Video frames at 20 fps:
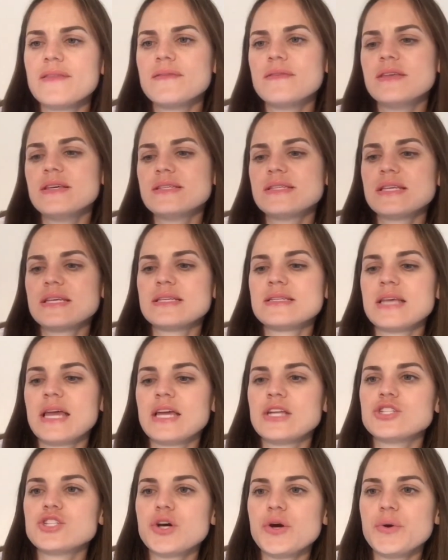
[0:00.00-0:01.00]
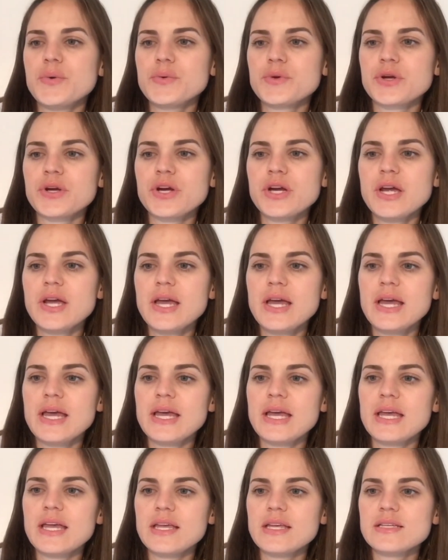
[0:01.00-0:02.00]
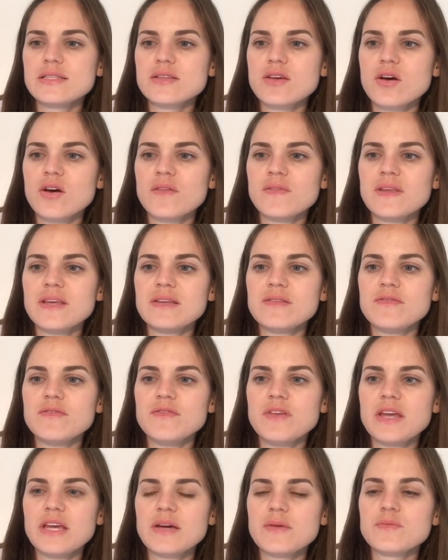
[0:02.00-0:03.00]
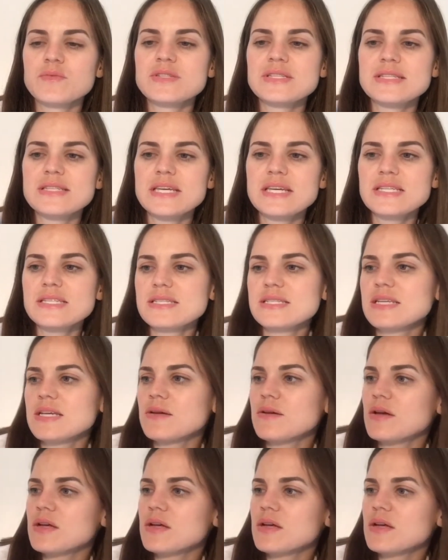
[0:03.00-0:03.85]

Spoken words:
This is a toner. It is called the Resist.